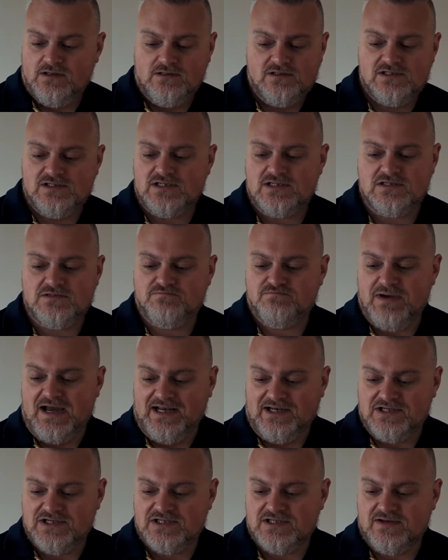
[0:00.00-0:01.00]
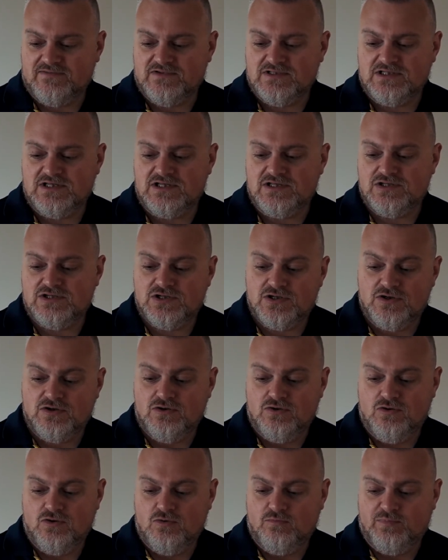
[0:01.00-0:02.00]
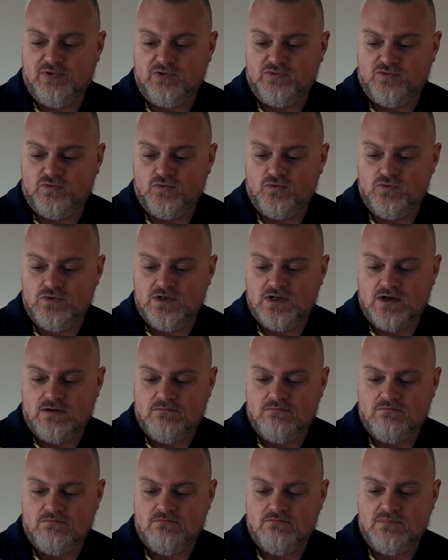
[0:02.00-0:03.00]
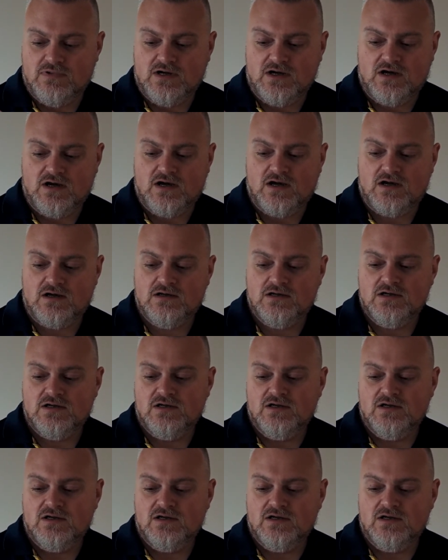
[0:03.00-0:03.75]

This is batch 72, bottle number